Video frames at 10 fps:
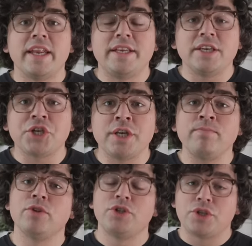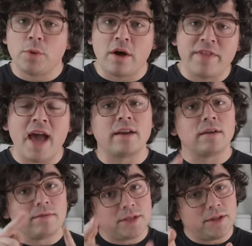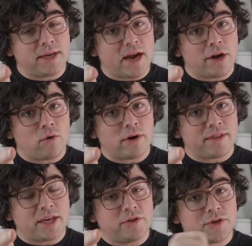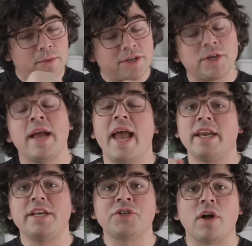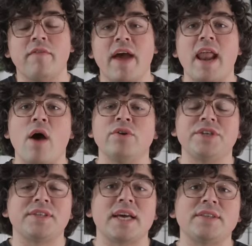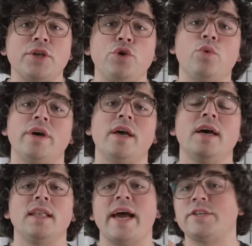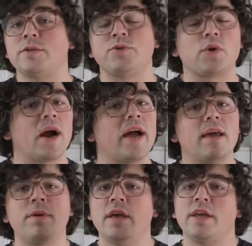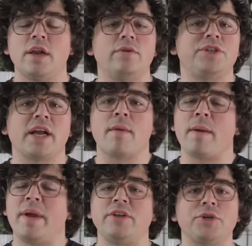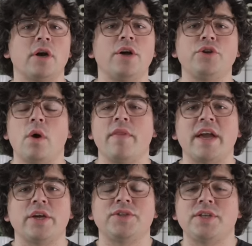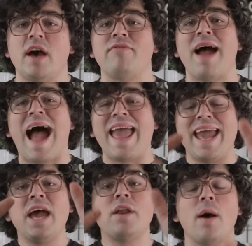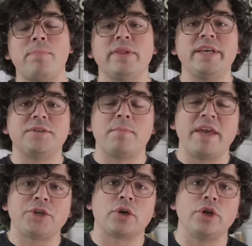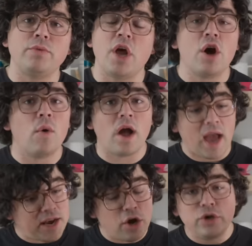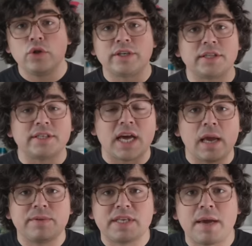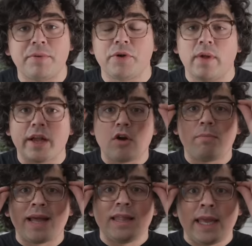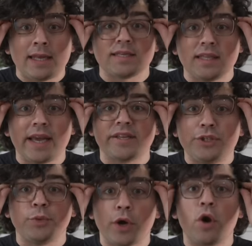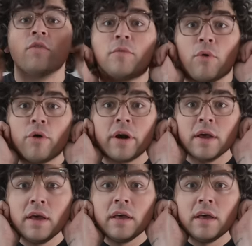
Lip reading: In addition to all that, to Gary Horne, thank you so much. In addition to all that, I would just ask that you would like, subscribe, you know, check out my Patreon, do all that good stuff. And please make sure you know, I know you looked at the timestamp and you're like, oh my Lanta Lance, you went overboard.